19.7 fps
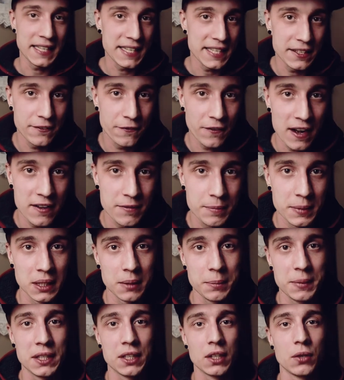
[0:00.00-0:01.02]

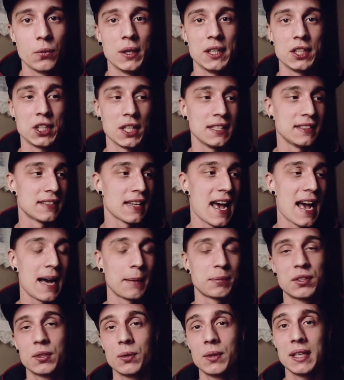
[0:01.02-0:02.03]
85mm, which is
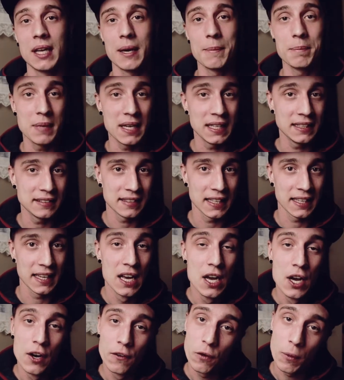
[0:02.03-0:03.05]
absolutely amazing
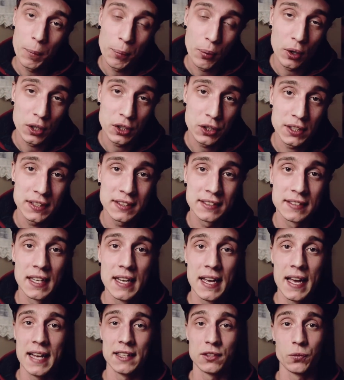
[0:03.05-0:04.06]
for portraits,
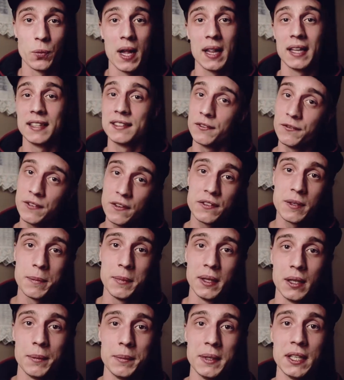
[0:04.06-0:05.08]
as well as the
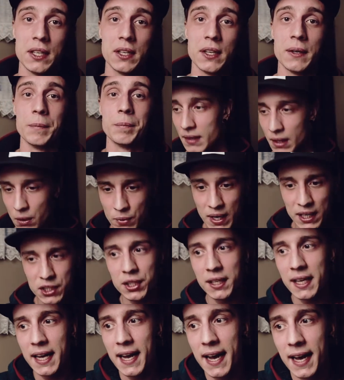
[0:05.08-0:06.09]
50mm. We
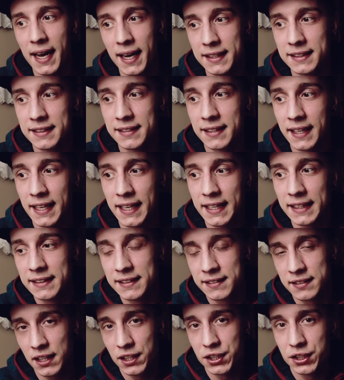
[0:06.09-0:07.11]
actually had a
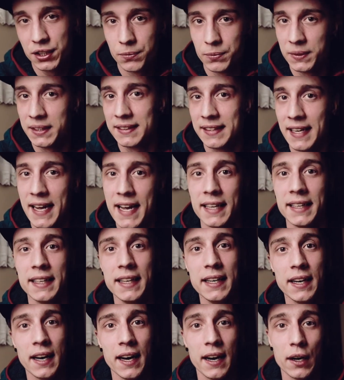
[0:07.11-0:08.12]
discussion with Dan,
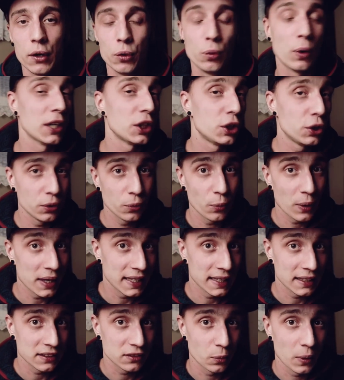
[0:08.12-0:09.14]
who I shoot
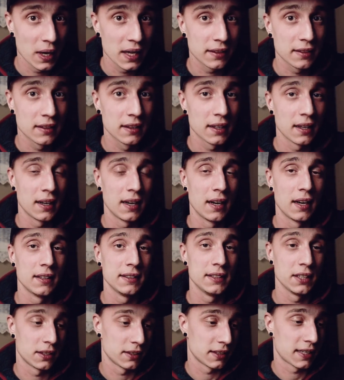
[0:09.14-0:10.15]
weddings with,
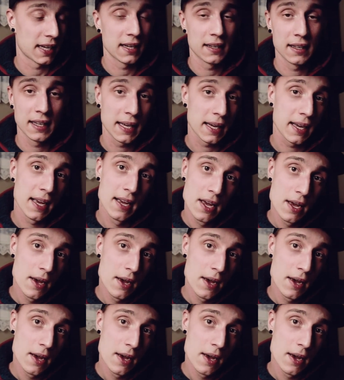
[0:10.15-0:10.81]
the other kind of like